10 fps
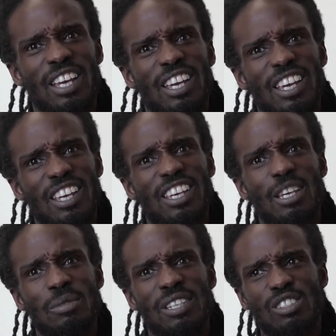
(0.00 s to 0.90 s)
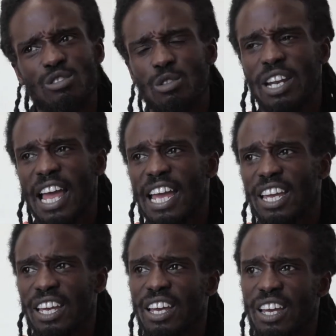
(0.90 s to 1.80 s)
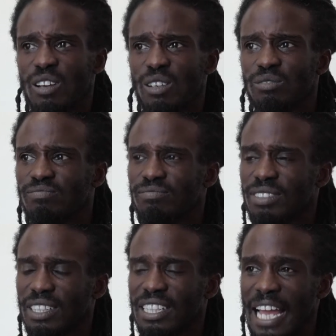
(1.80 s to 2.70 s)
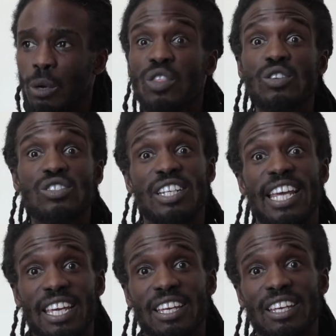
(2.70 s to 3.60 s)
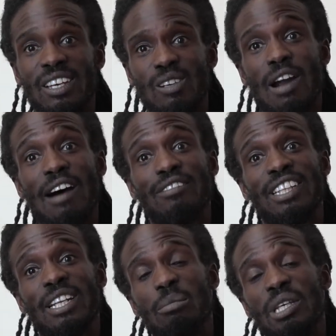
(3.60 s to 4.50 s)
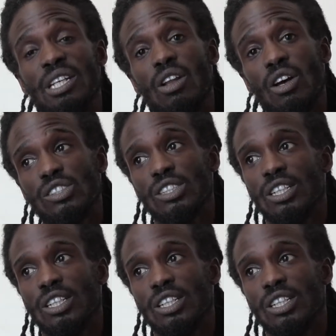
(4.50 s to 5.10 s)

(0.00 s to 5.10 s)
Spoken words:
It keeps history like with us today, rather than it being lost.